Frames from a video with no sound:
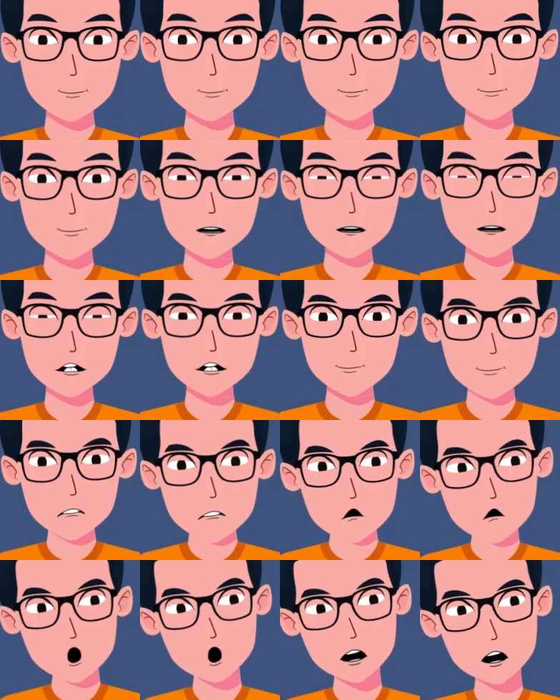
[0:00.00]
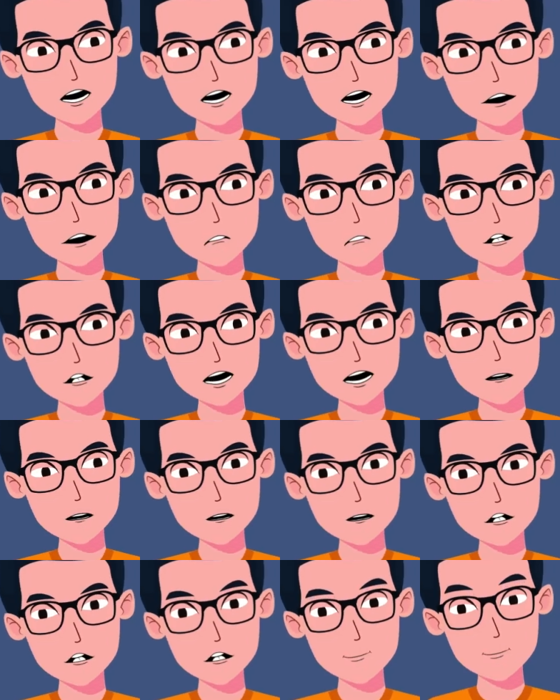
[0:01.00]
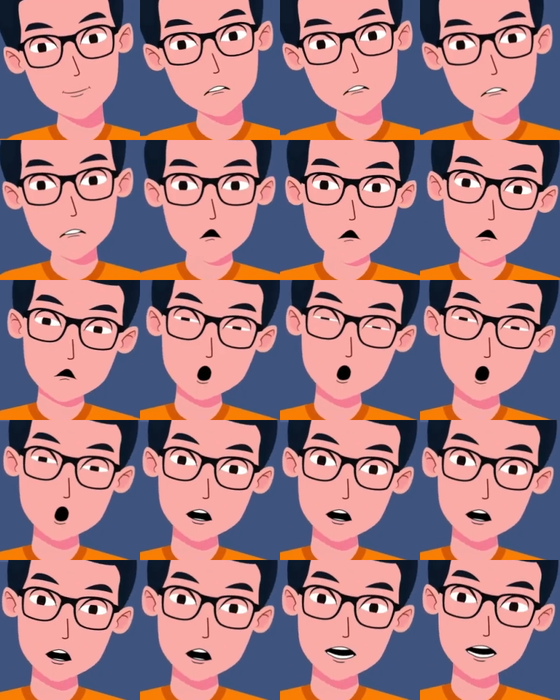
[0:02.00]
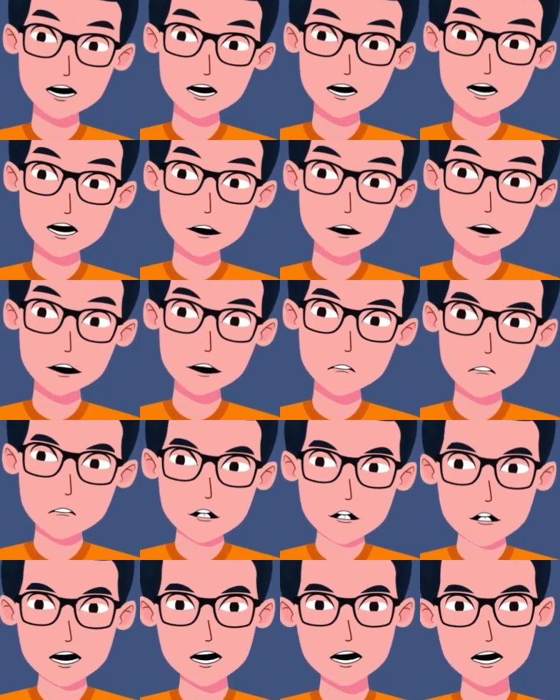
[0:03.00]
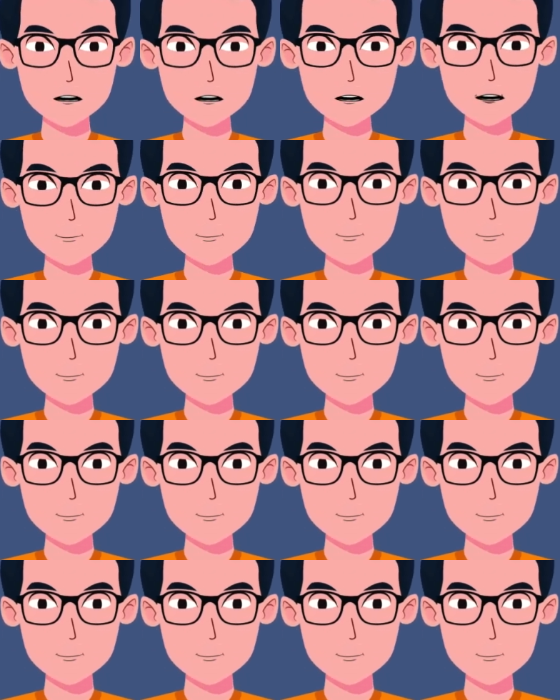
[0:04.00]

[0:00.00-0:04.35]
Follow the setup instructions to ensure it blocks all sensitive content.